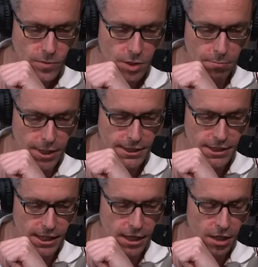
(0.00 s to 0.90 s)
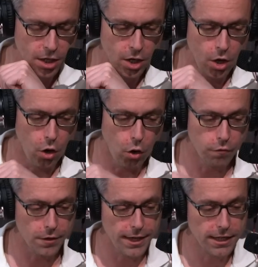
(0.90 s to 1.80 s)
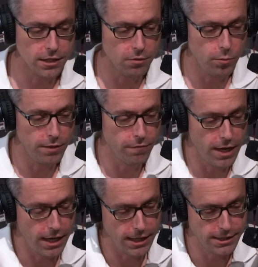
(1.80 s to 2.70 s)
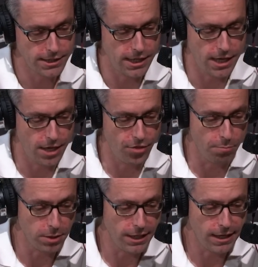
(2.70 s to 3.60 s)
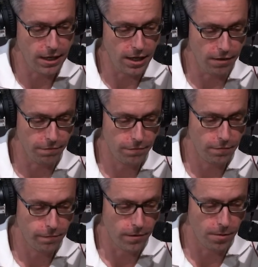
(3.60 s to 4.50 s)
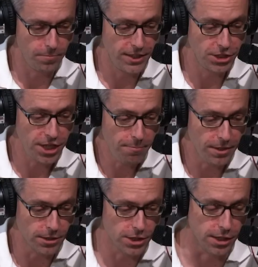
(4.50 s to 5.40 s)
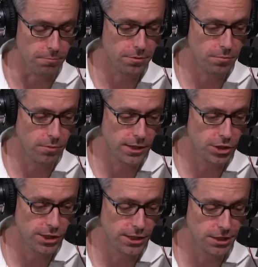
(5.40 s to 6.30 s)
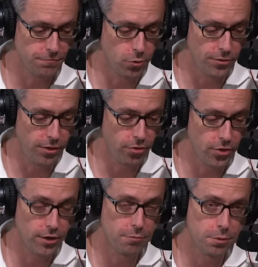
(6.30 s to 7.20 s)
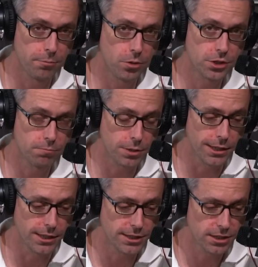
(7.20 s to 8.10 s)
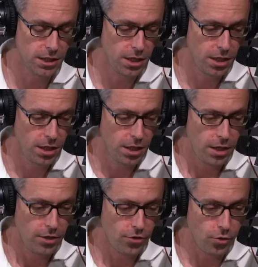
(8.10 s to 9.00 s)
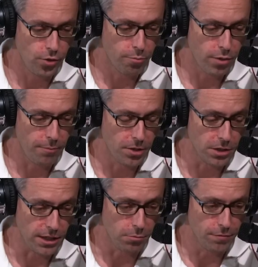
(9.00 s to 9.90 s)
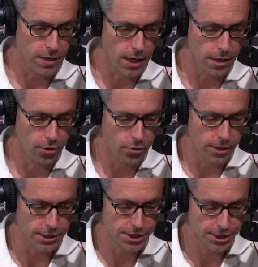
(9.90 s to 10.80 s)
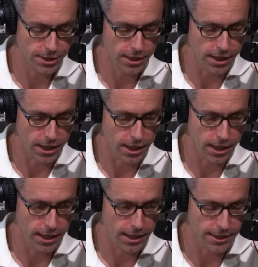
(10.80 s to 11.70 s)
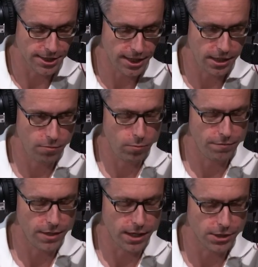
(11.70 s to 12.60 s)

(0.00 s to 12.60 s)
But over in England, we've got the playoff from the Championship, which is for the third promotion place to the Premier League. We've got Norwich is in. We've got